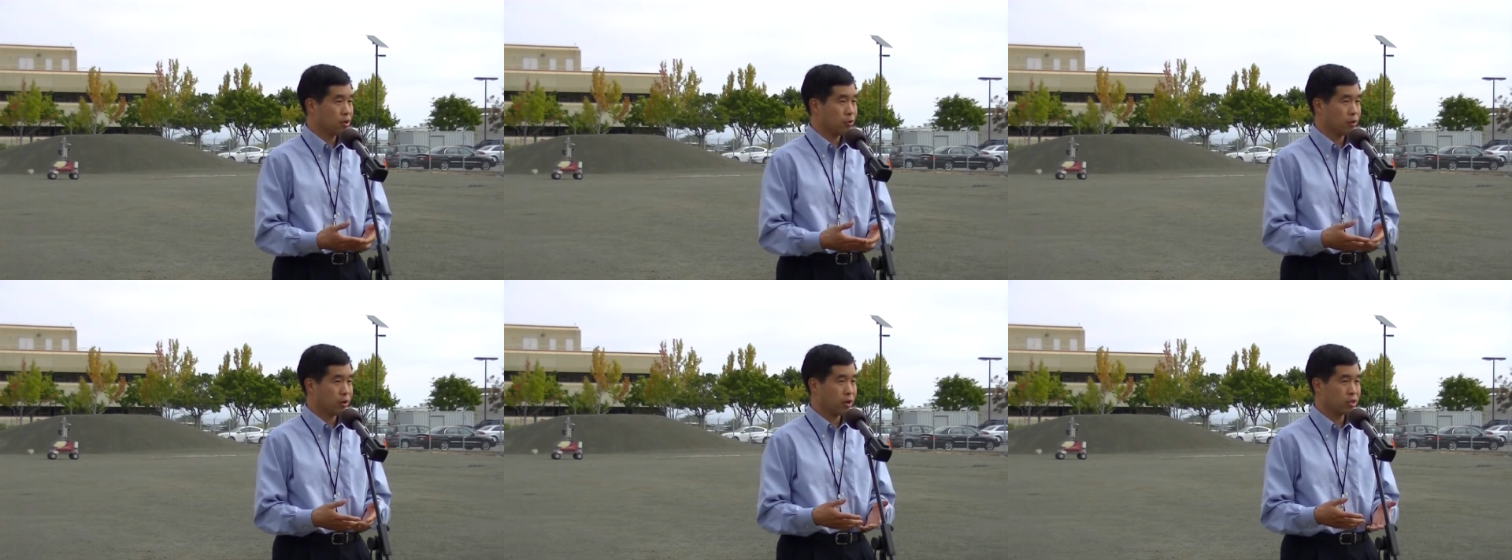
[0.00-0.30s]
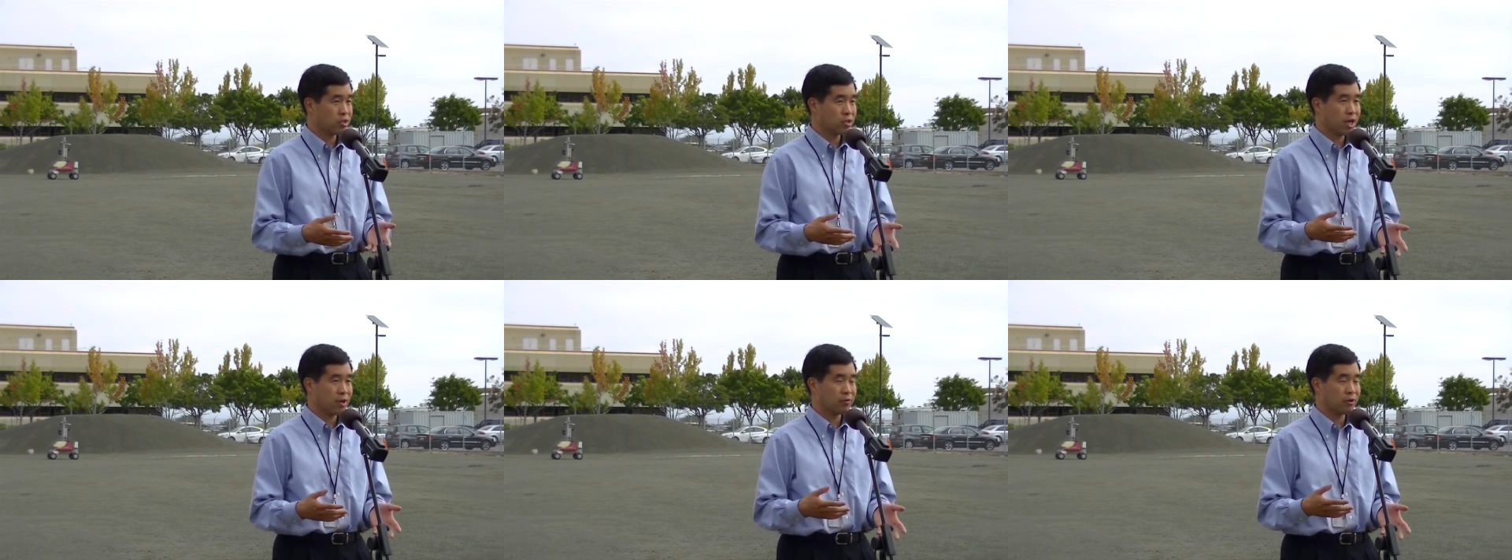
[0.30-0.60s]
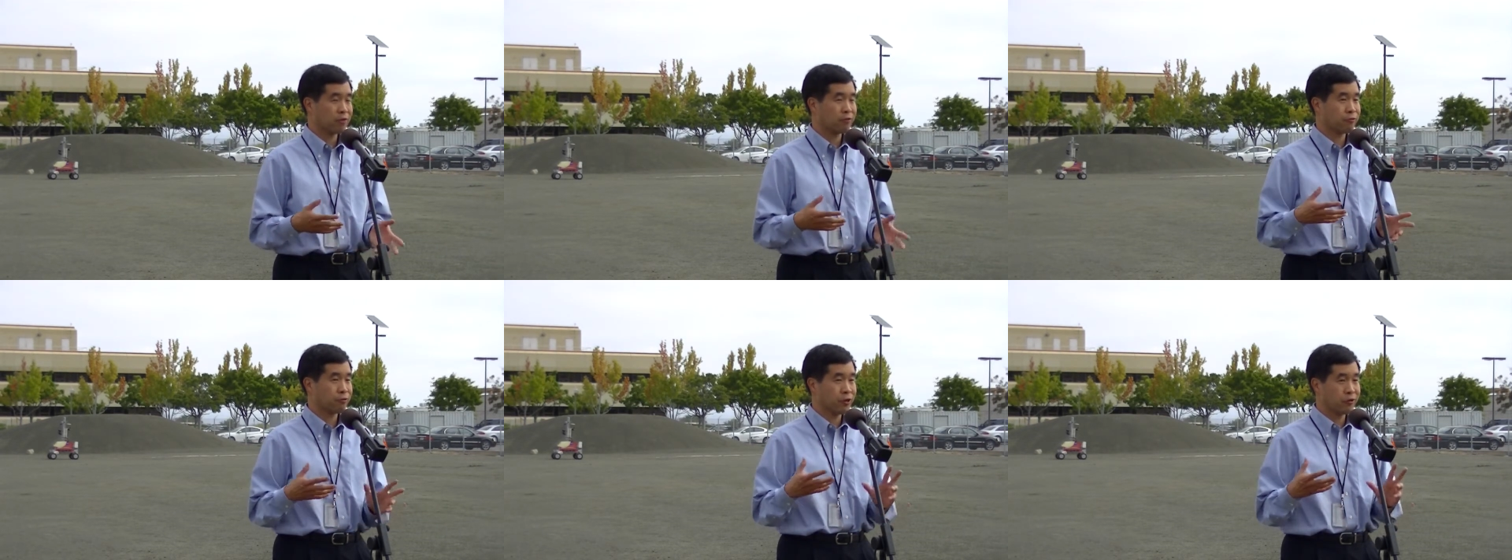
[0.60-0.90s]
We also have
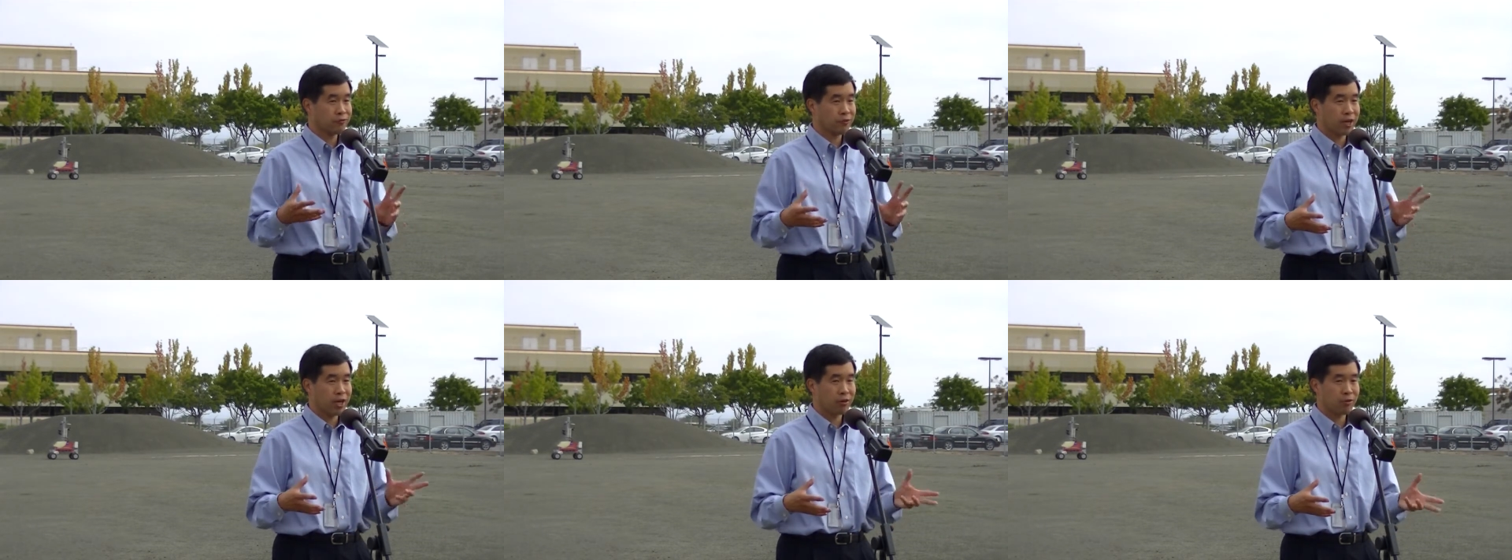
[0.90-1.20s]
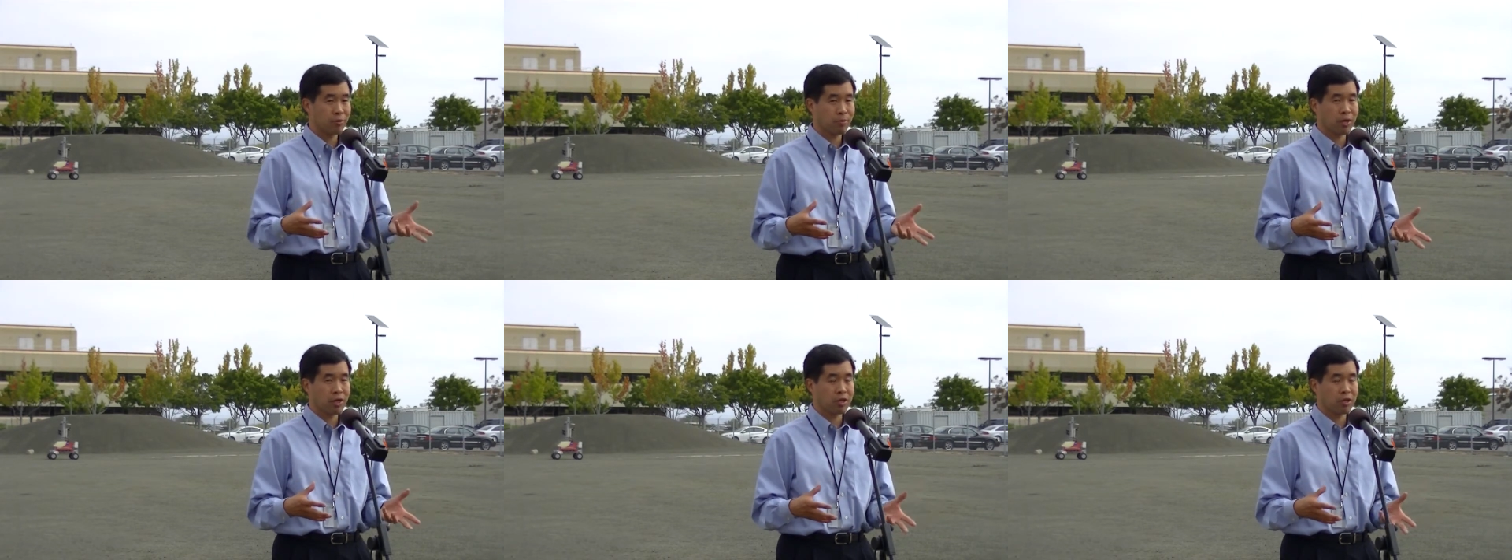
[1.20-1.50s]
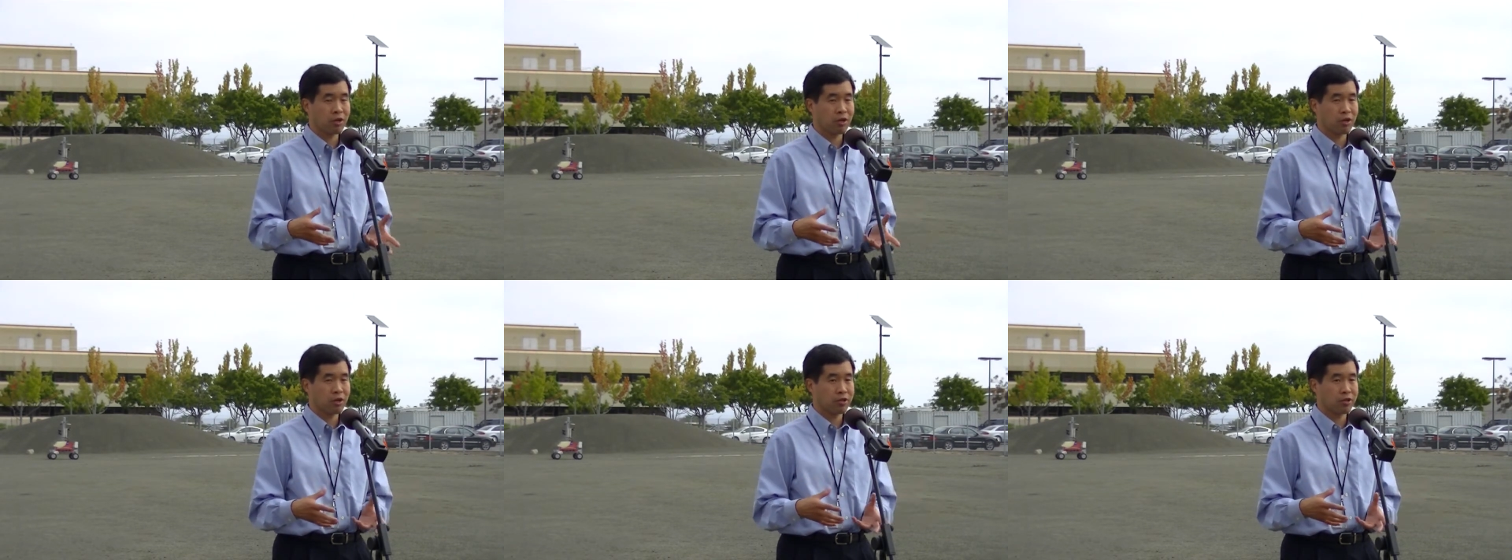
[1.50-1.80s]
a free-flying robot
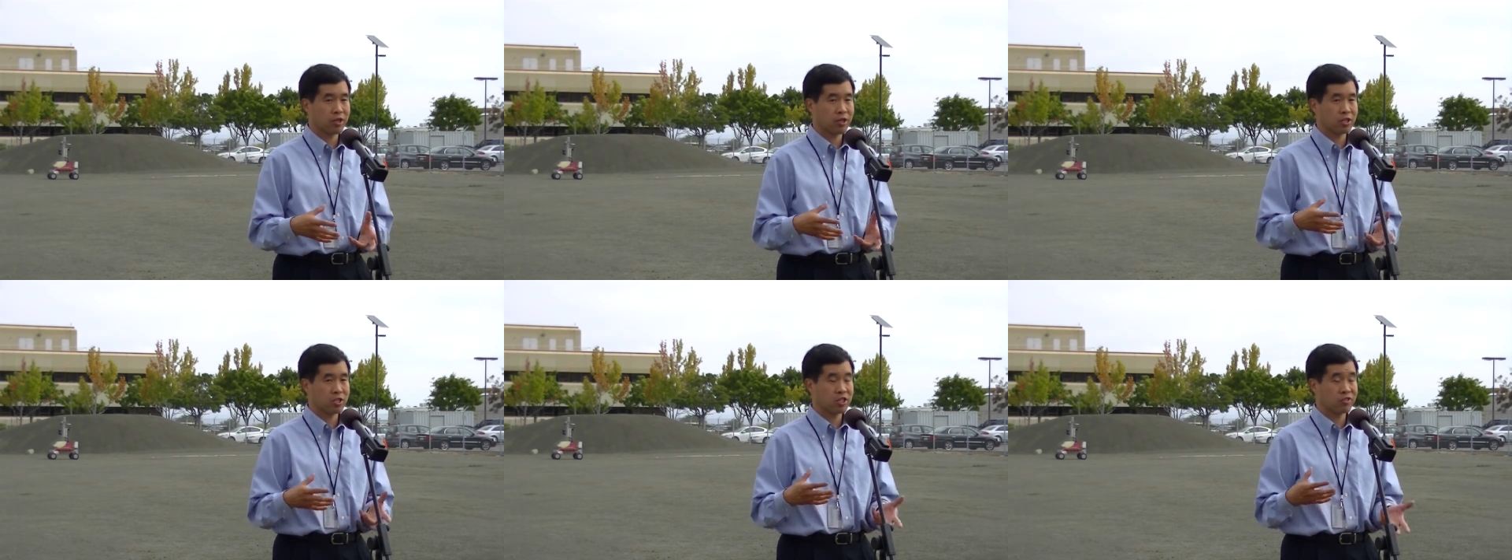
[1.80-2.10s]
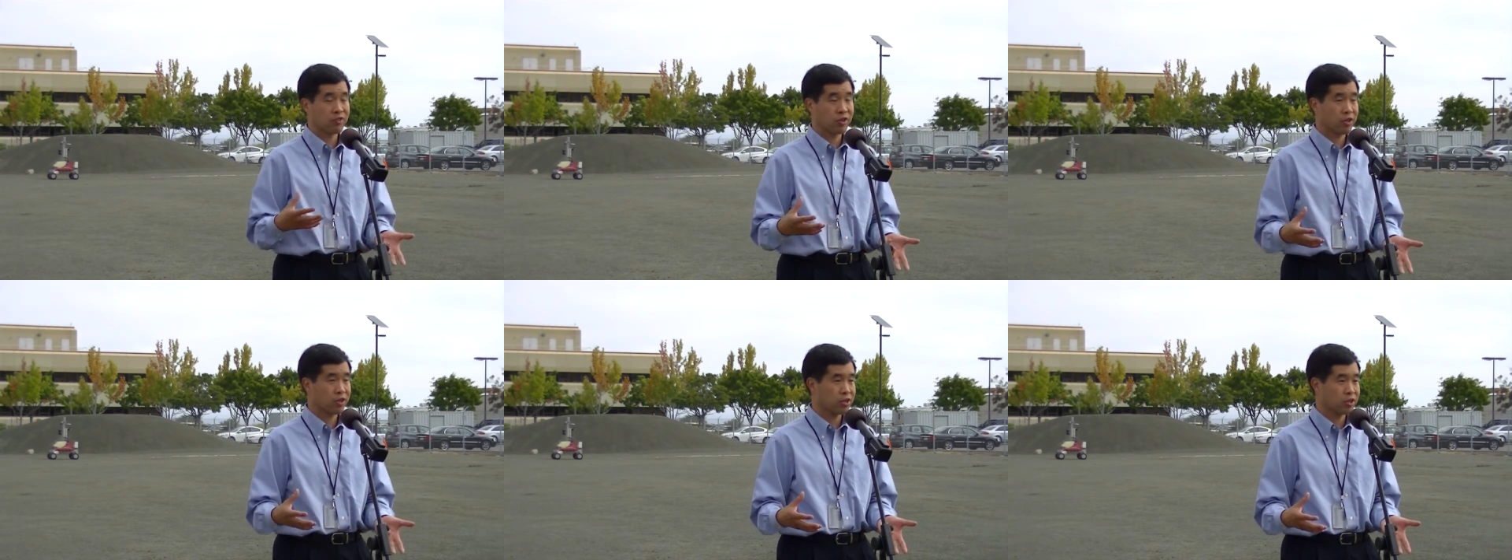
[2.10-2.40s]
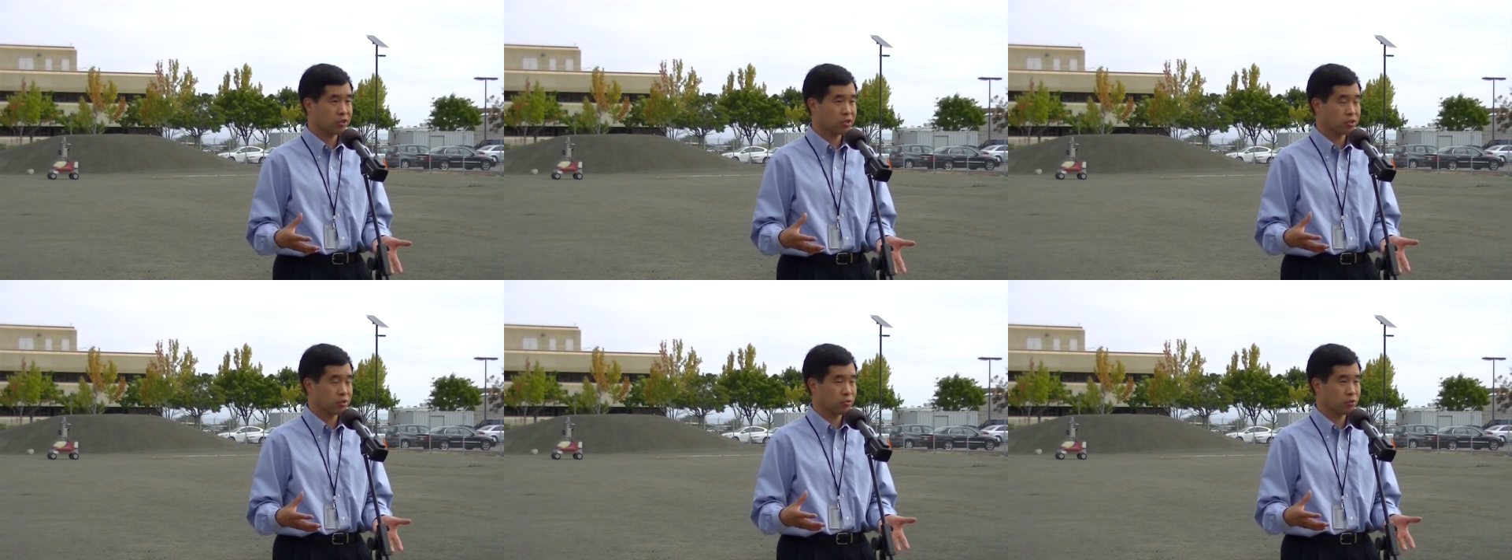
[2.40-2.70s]
called
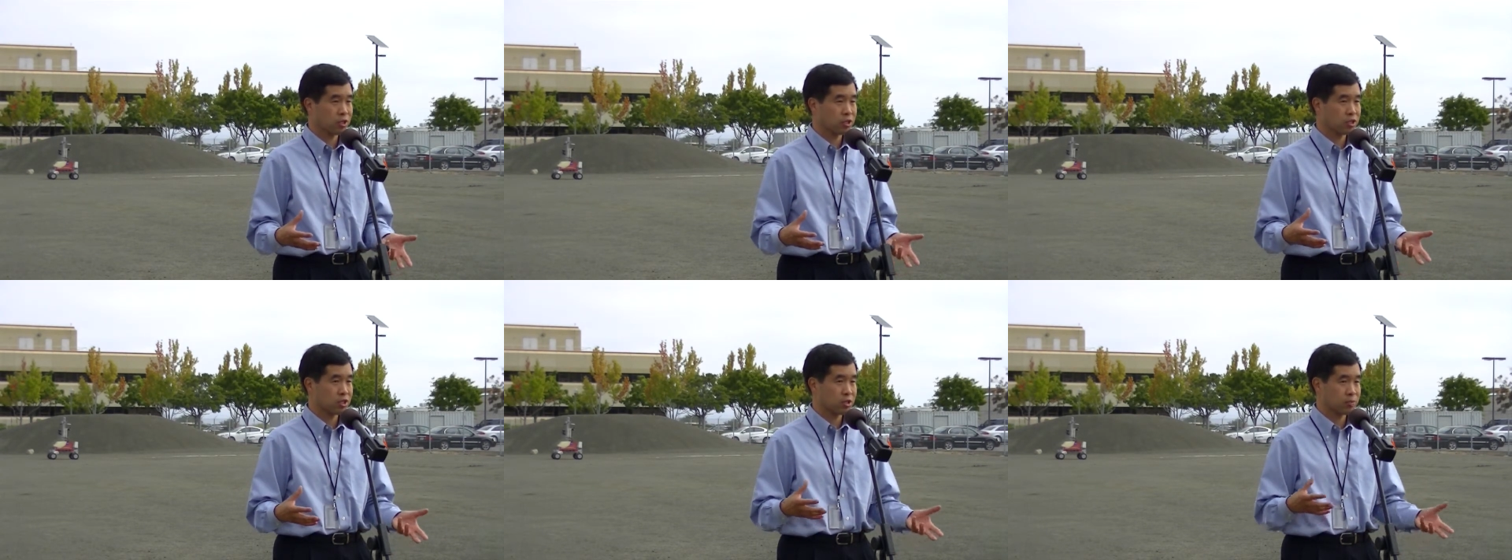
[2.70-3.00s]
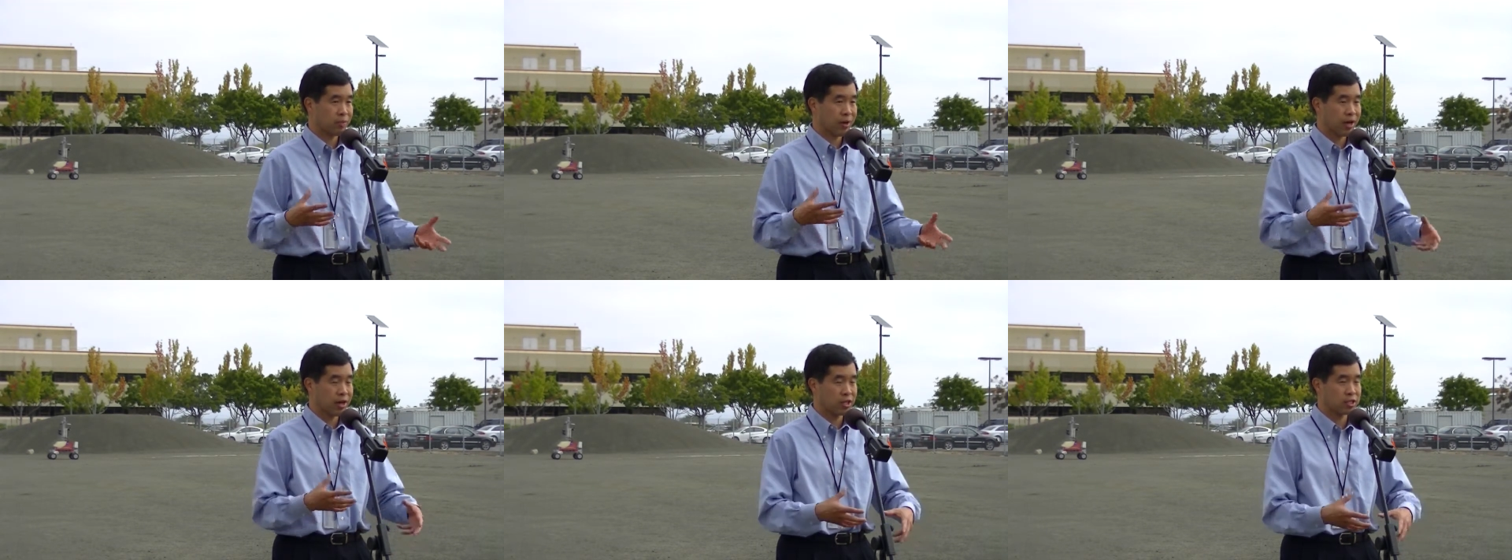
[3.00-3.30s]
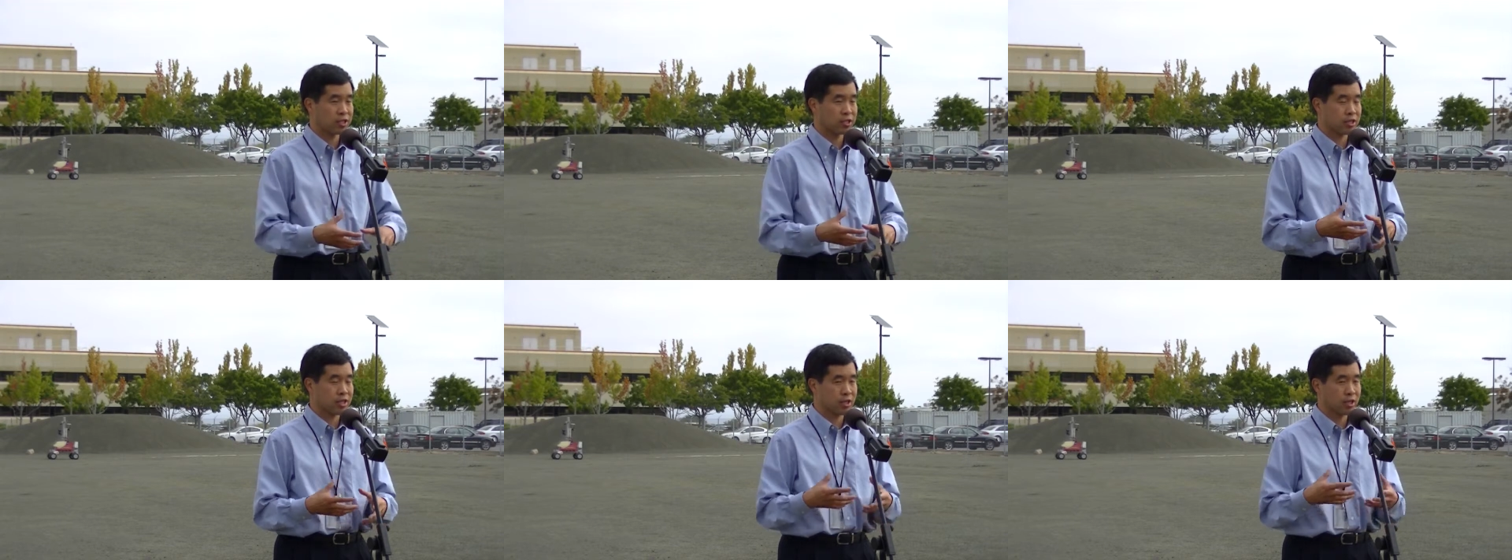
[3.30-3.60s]
Spheres, which is
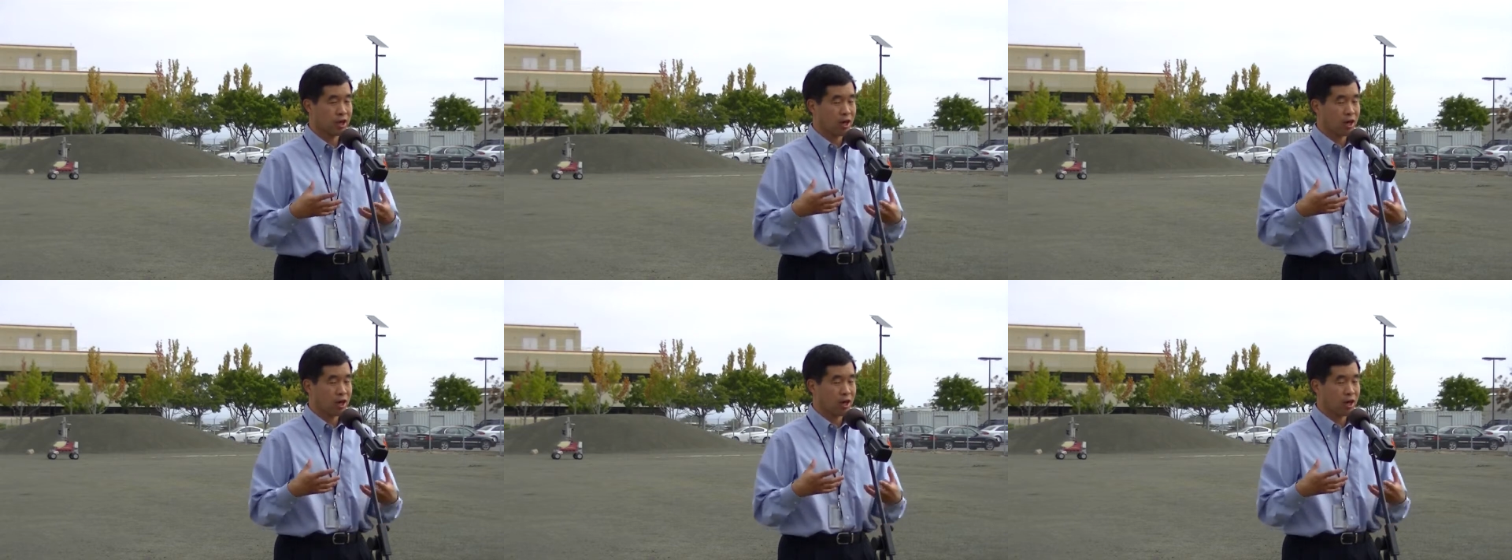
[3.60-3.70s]
managed